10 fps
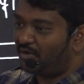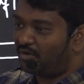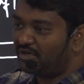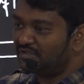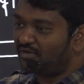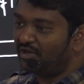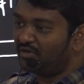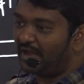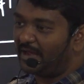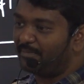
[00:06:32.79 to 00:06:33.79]
what is going
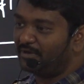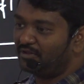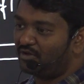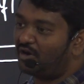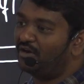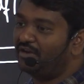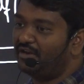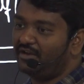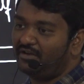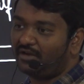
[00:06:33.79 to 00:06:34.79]
to happen in the
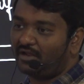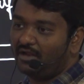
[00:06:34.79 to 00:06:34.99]
continent?